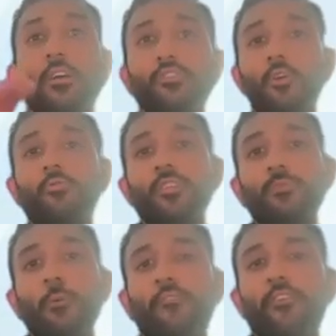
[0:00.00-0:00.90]
So just
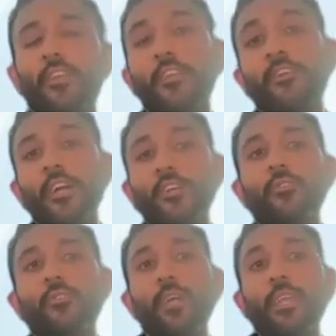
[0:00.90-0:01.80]
by way of an
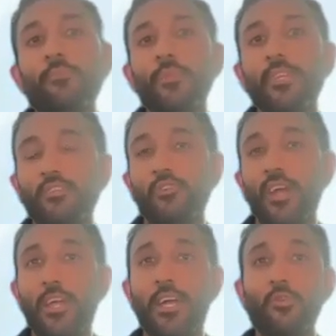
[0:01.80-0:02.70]
introduction, my name is Maneet,
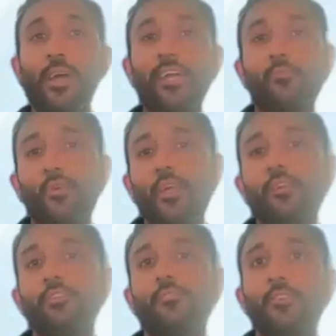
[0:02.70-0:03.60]
Sarai. I do head of
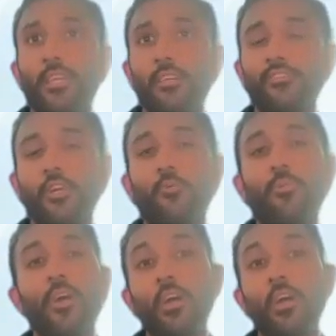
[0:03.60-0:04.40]
products for Telescope.